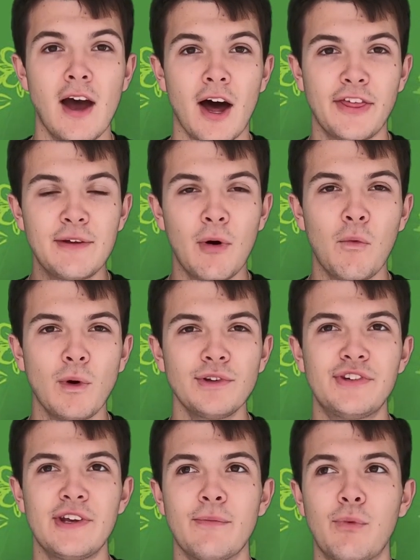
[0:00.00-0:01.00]
I think my one
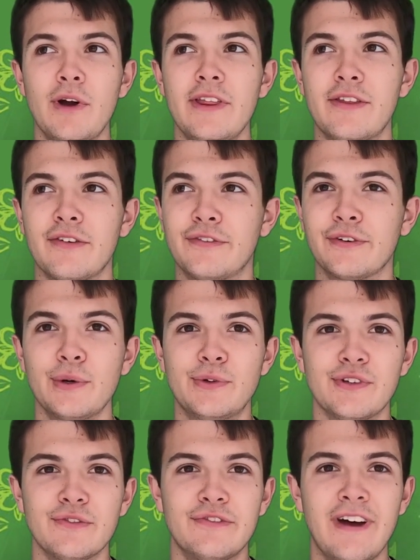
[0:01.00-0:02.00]
tip with fruit
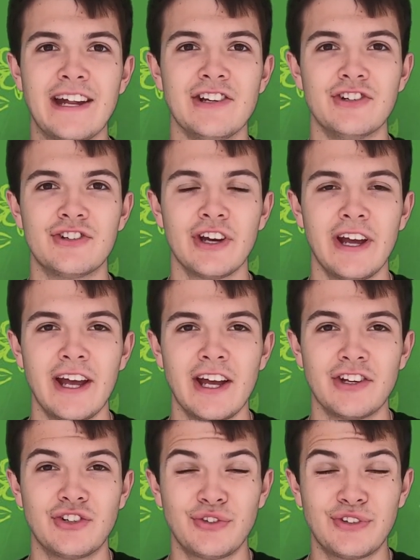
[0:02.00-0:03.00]
and veg,
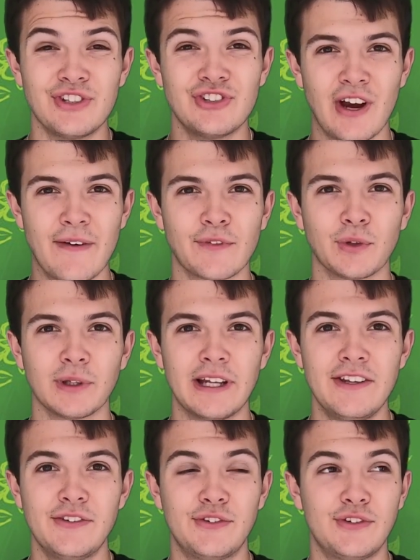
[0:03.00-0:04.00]
just in general,
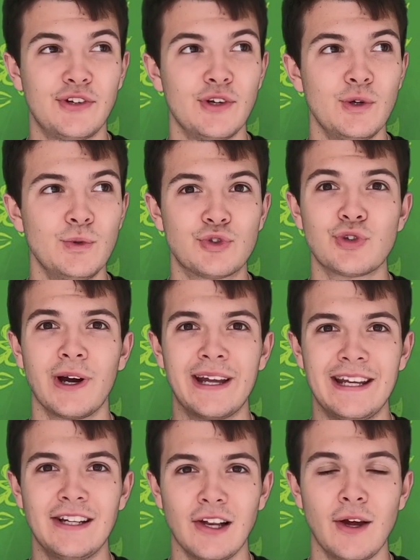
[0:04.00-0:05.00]
is to try and
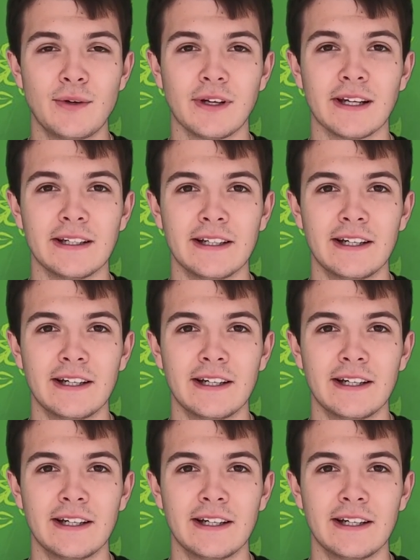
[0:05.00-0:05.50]
eat locally.